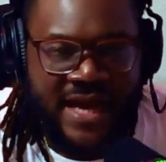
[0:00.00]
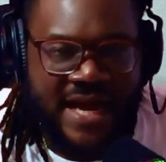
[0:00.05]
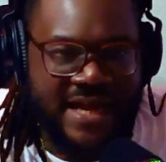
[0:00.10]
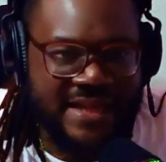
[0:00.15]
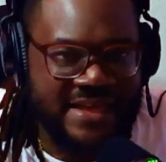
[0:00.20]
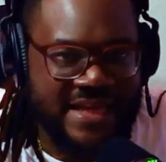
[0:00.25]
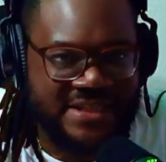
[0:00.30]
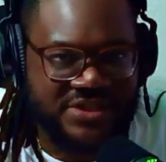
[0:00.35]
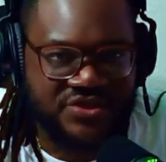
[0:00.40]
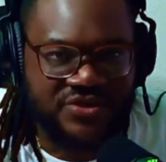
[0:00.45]

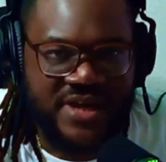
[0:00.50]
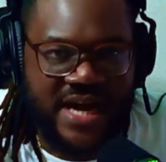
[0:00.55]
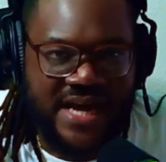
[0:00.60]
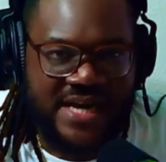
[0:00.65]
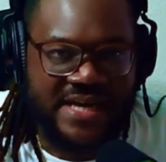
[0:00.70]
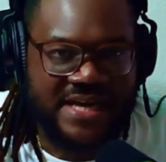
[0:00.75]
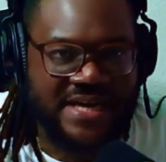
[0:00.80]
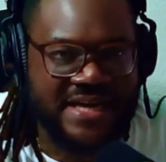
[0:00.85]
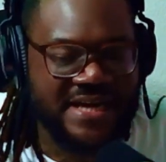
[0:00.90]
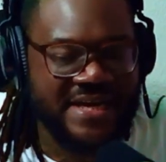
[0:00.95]
Unless you
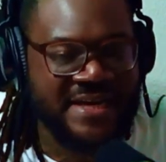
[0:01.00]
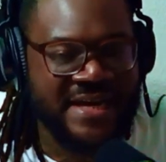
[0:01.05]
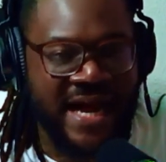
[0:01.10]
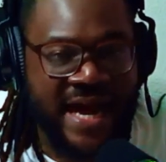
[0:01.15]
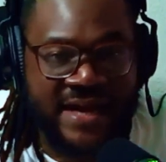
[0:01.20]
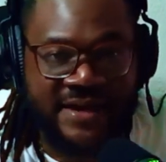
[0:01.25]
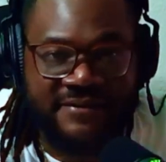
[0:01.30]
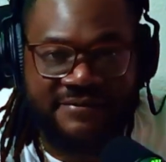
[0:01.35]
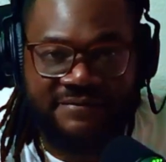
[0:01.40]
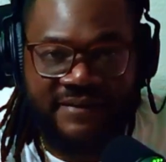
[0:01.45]
got a good
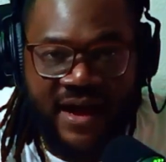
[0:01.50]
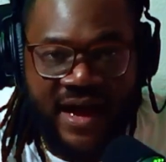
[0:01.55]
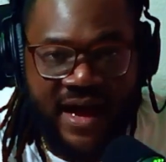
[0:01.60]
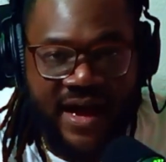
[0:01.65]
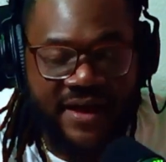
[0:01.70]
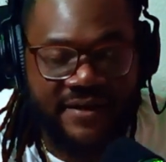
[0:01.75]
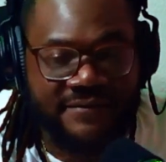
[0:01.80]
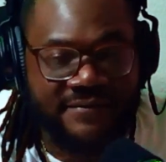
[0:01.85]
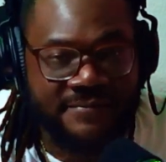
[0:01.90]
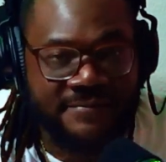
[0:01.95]
9 to
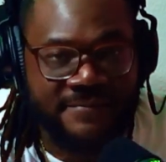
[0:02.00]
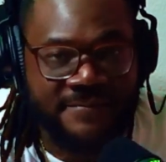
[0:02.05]
5.